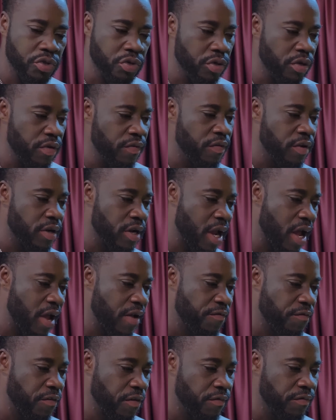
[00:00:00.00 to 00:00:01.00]
to live a
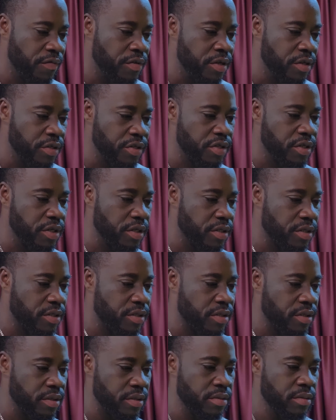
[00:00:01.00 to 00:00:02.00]
life of
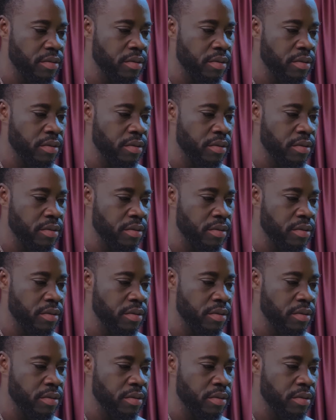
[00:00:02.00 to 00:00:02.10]
deceit?